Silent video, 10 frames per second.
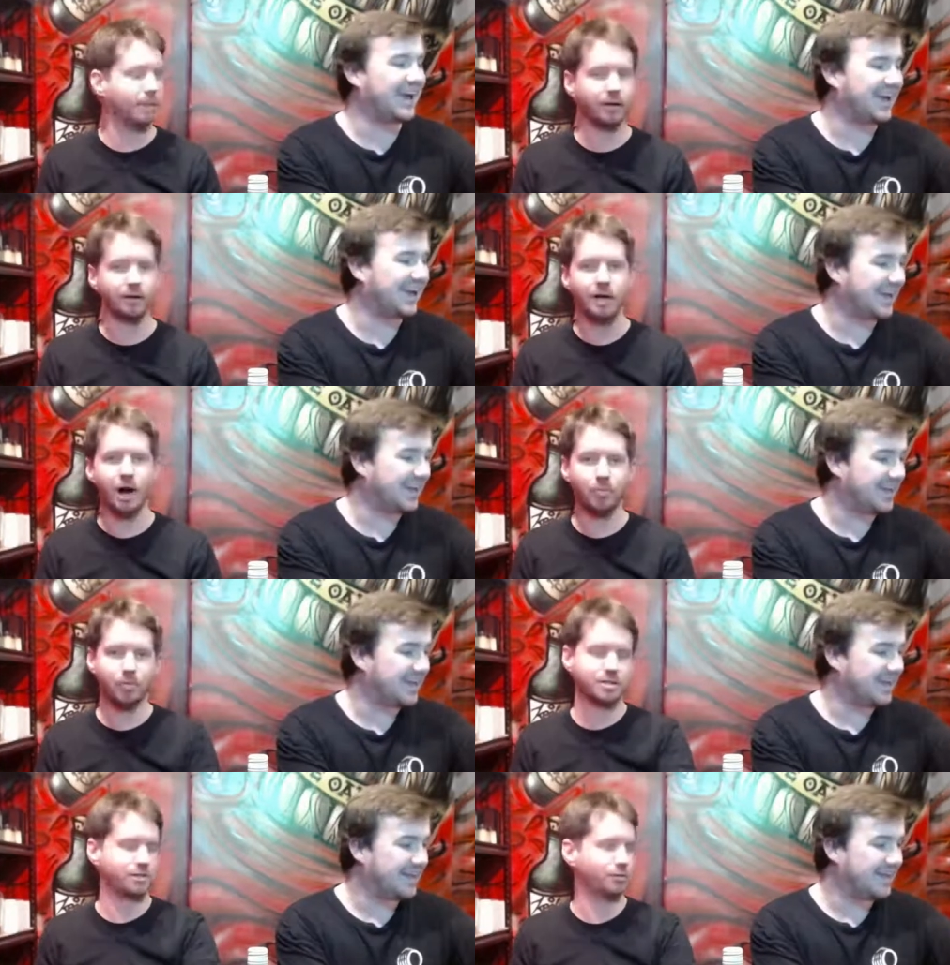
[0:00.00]
Speaker 1: but I'll I'll
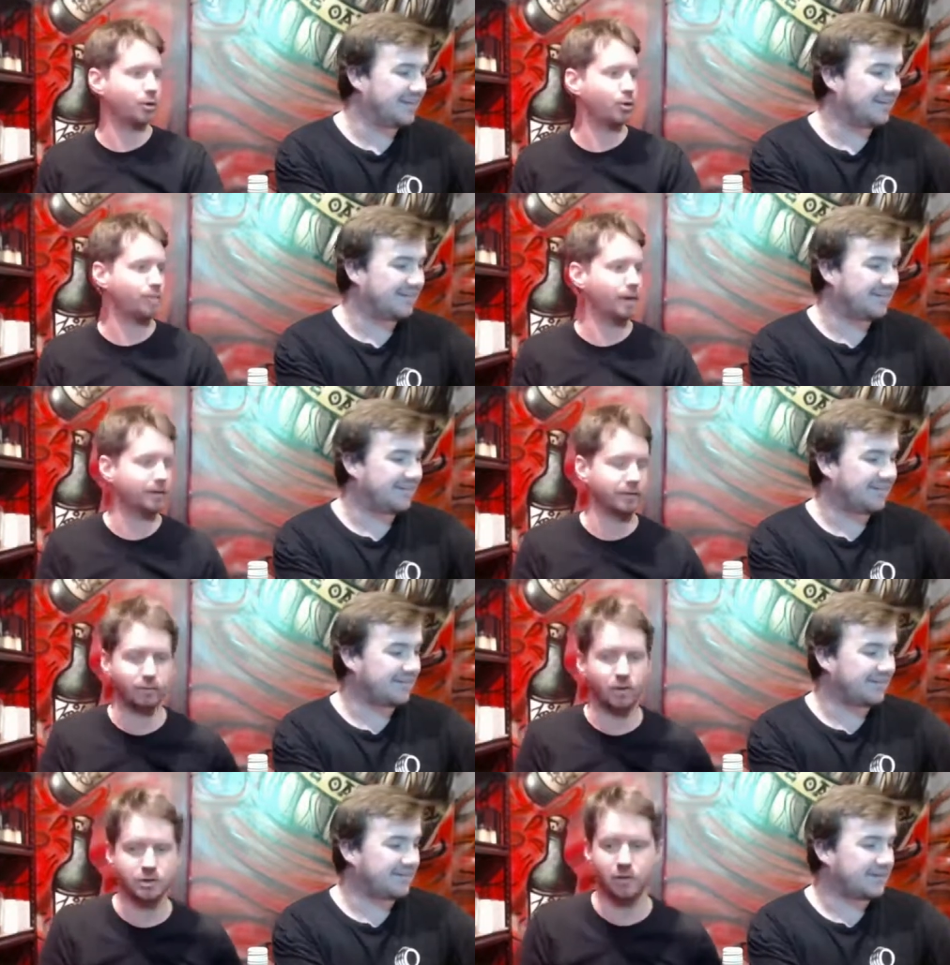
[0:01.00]
press the record button
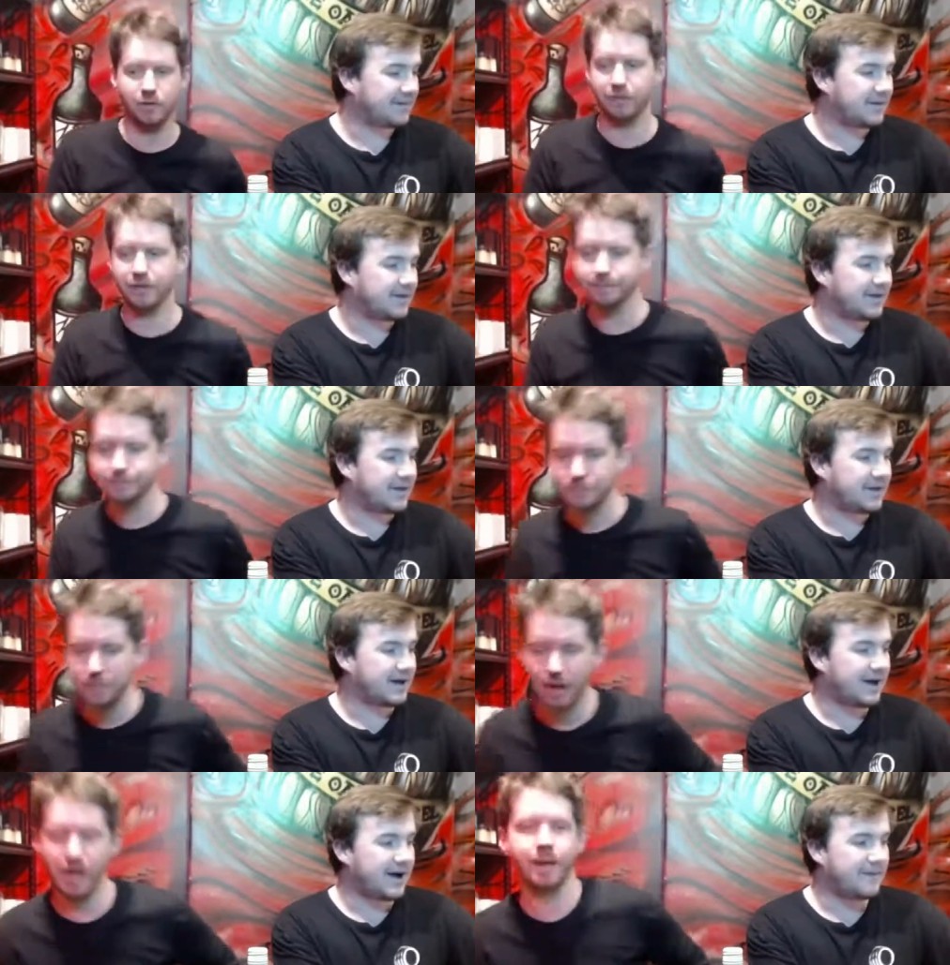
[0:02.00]
and wind you off. I think
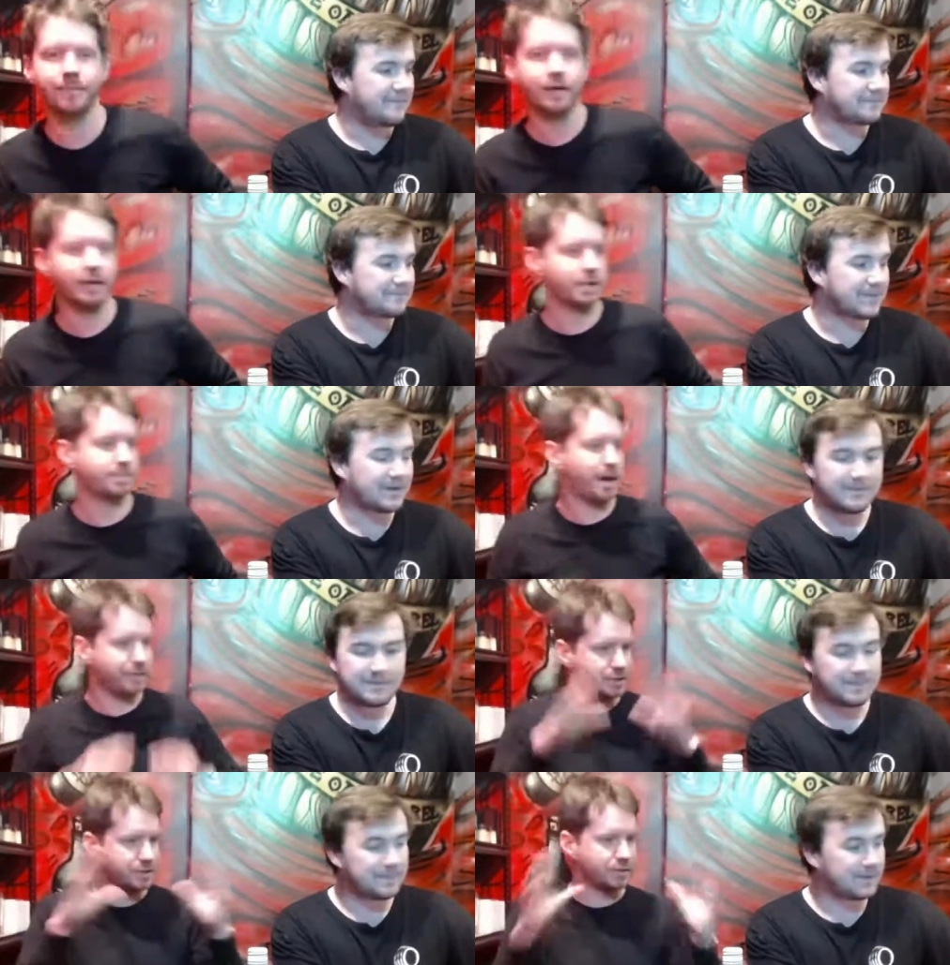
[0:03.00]
um, um, as
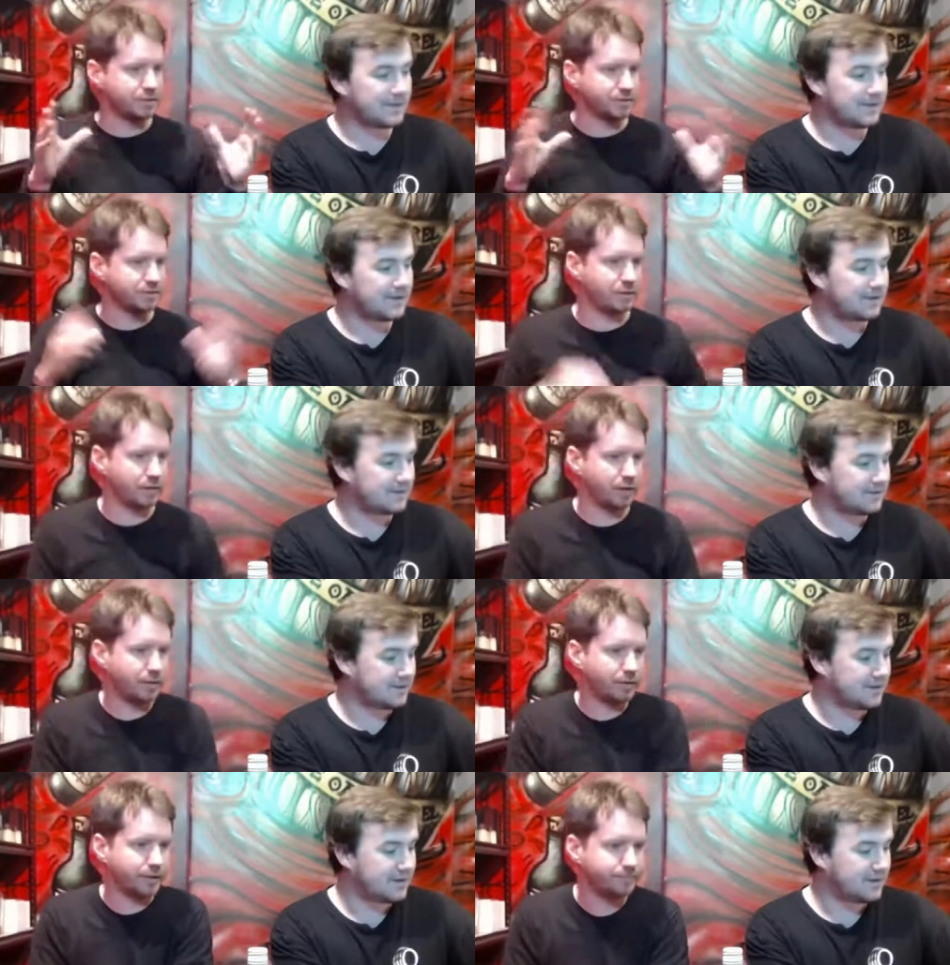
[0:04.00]
part of a series of stuff we're going
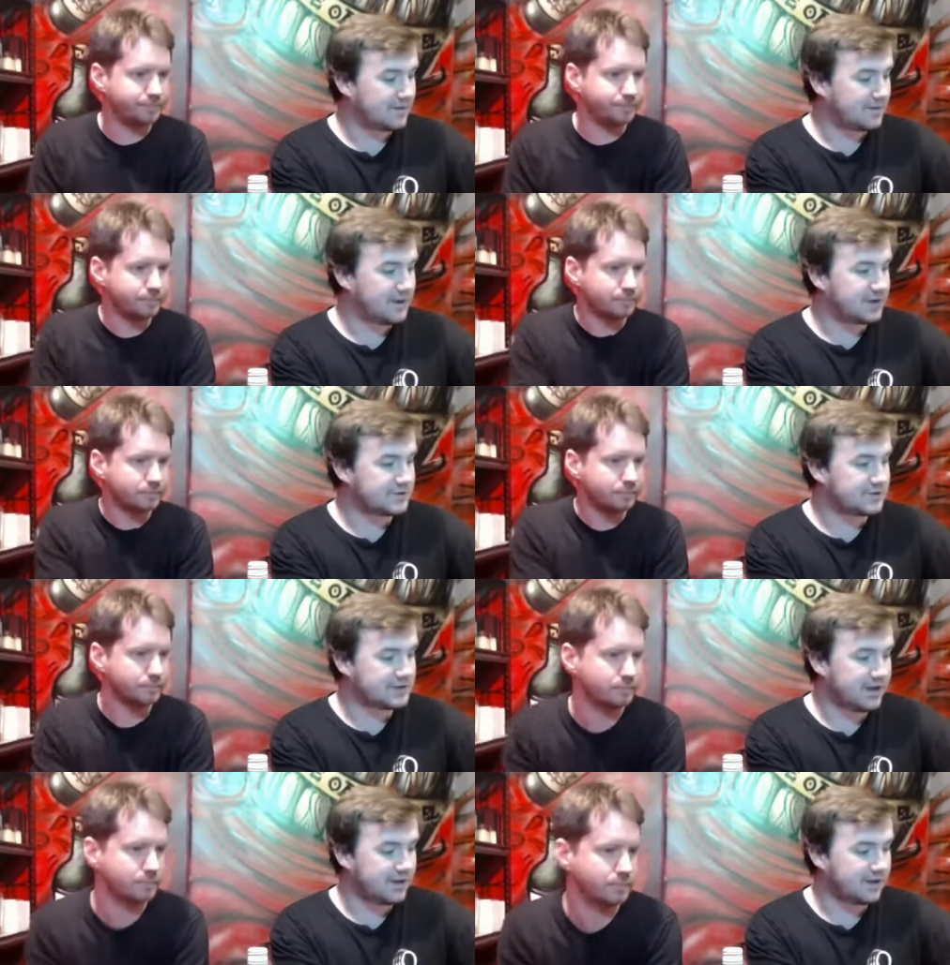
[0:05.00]
to be doing.
Speaker 2: The
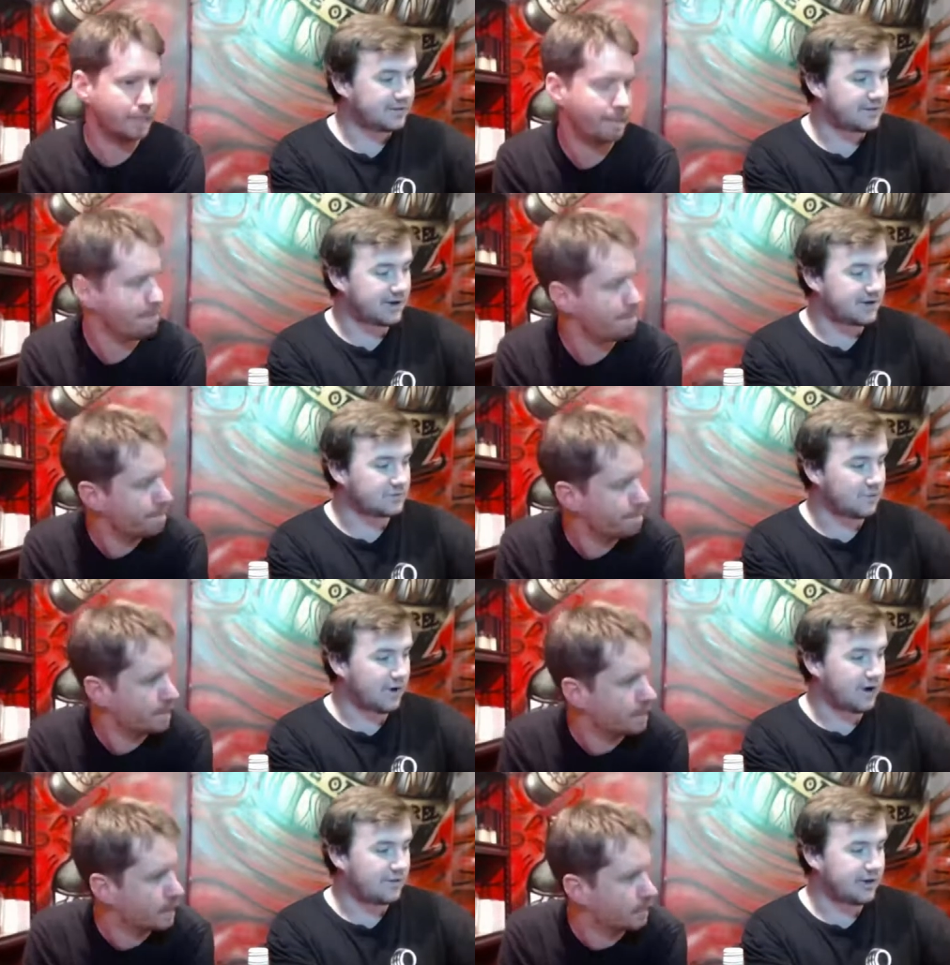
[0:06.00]
interesting thing as
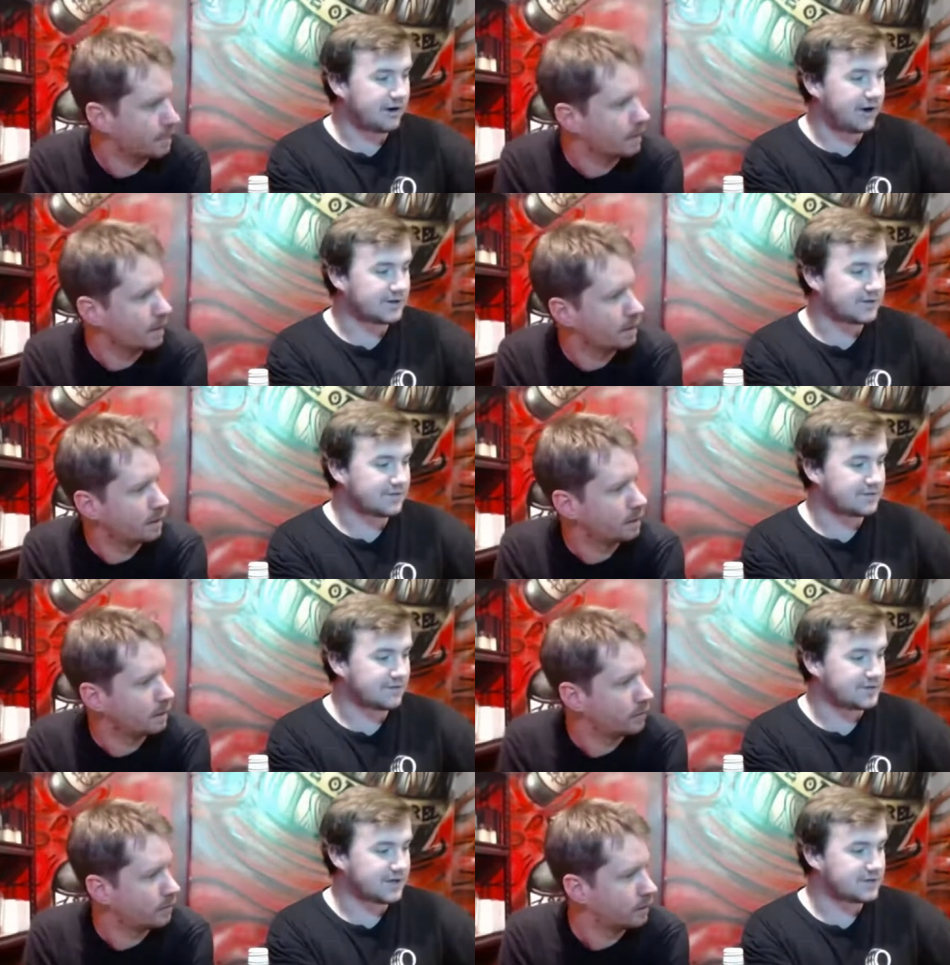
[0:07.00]
well that I actually had this
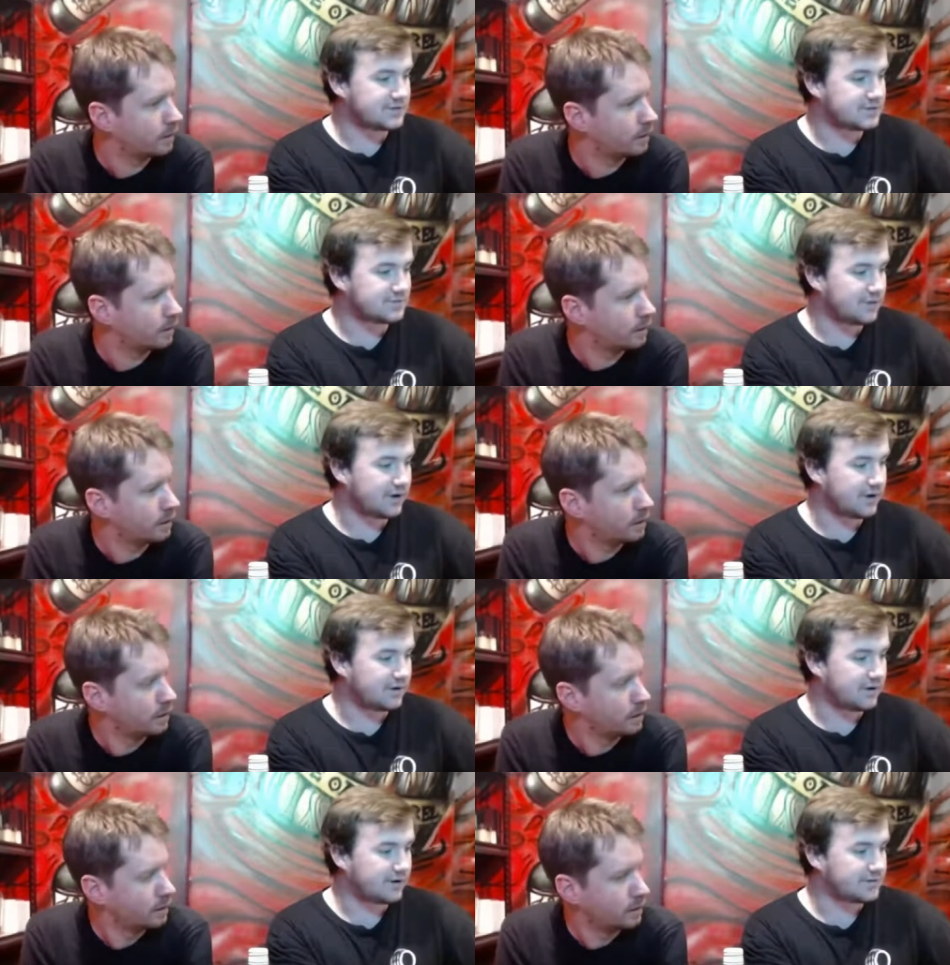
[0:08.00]
conversation this
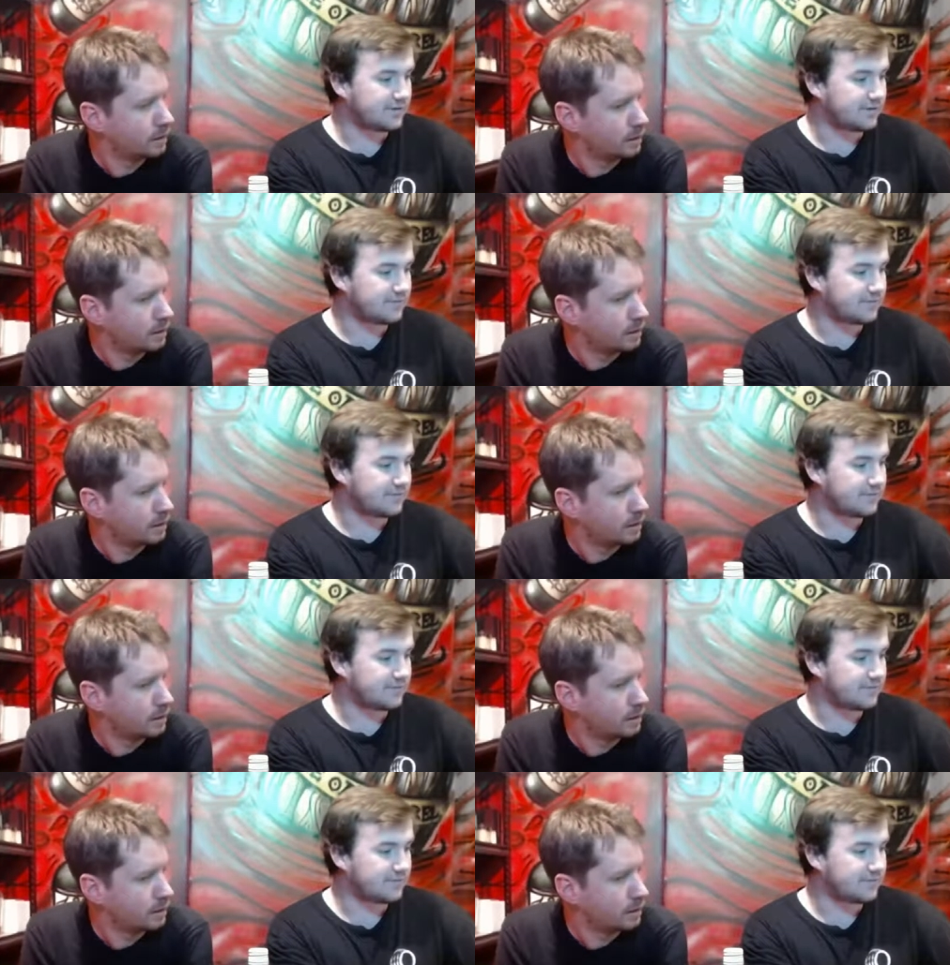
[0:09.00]
morning. Let's